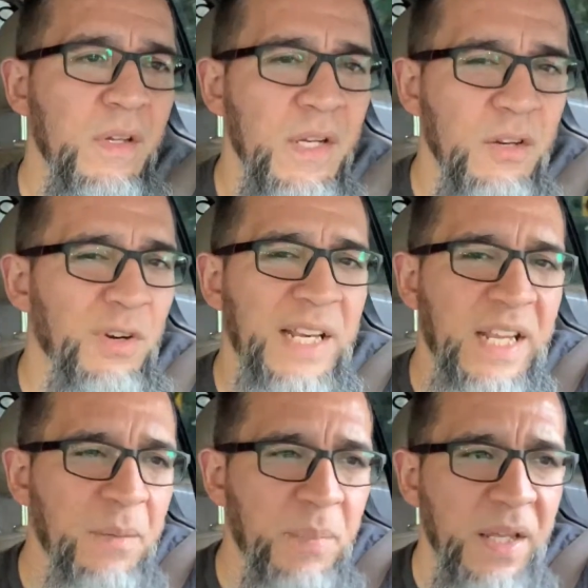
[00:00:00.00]
you know,
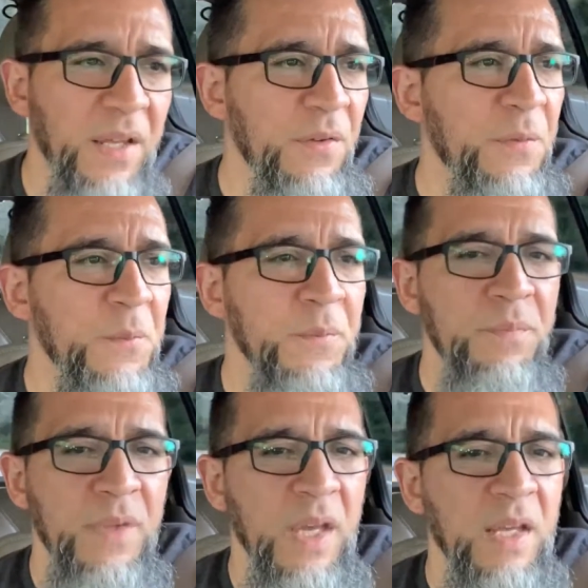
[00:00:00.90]
lean beef,
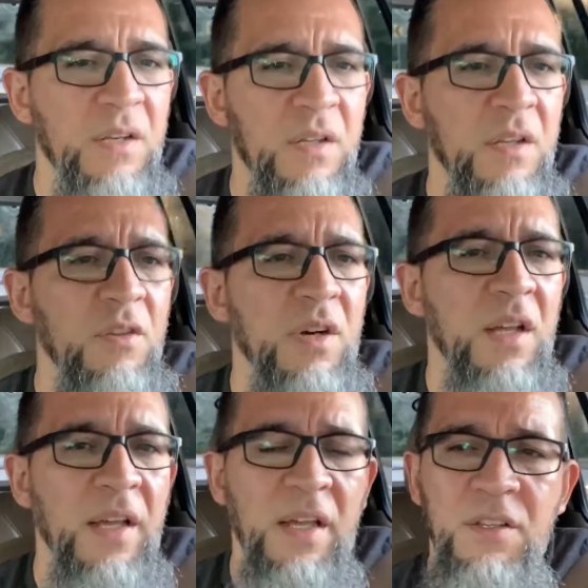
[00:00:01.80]
and you know,
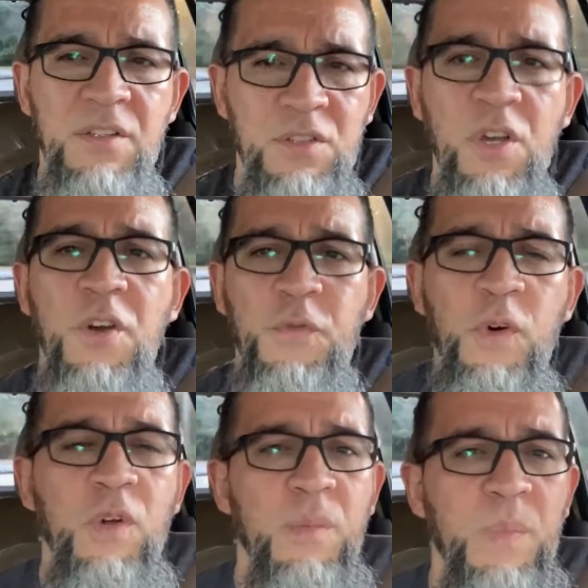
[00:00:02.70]
just good
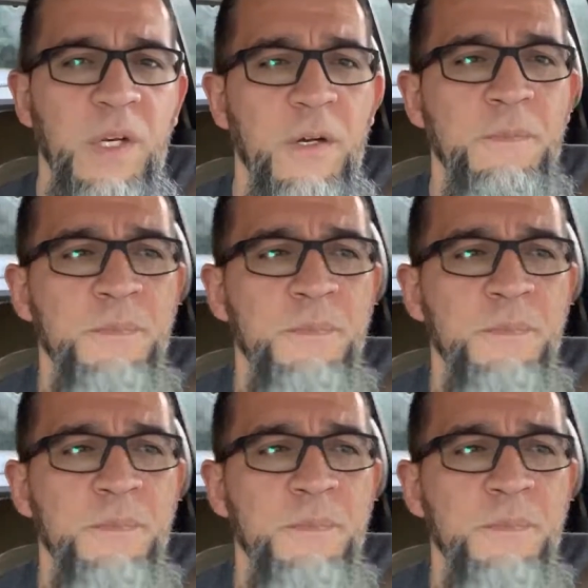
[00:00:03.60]
food, you know.